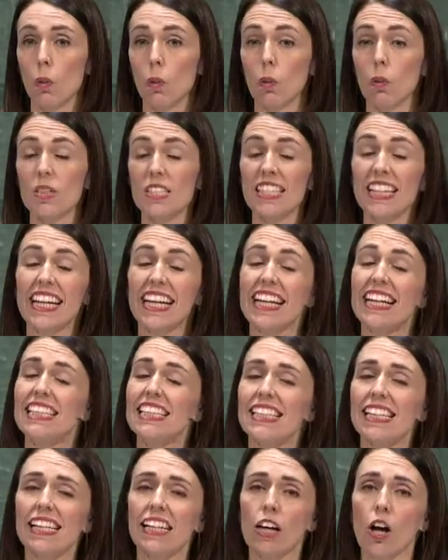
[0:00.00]
was an
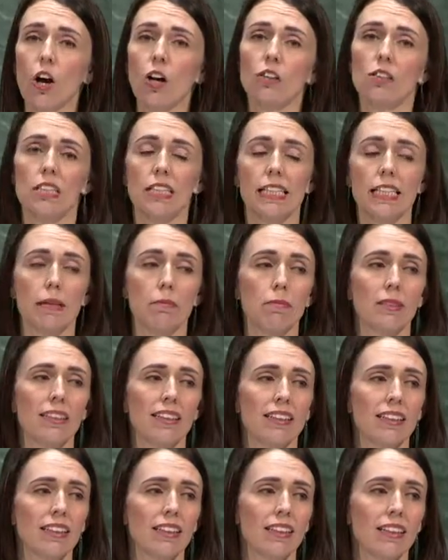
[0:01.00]
easier
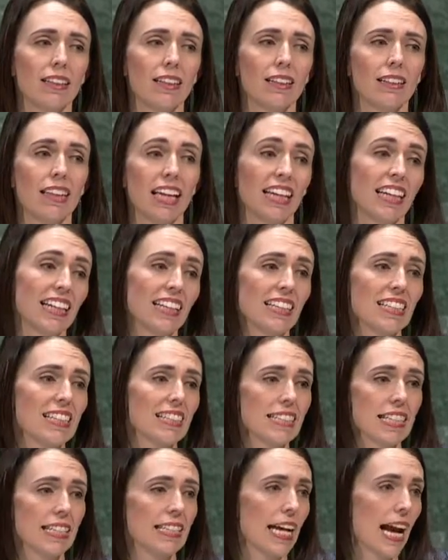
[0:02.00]
concept than it
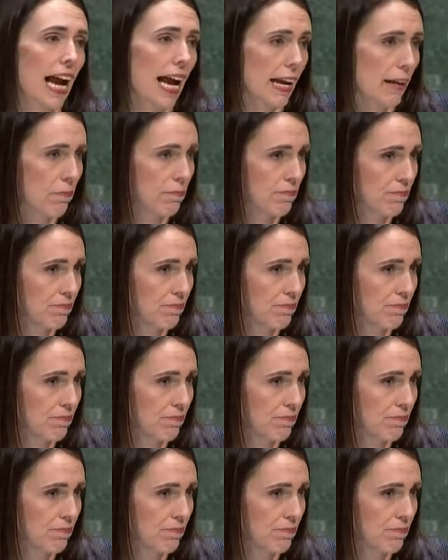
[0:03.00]
is today.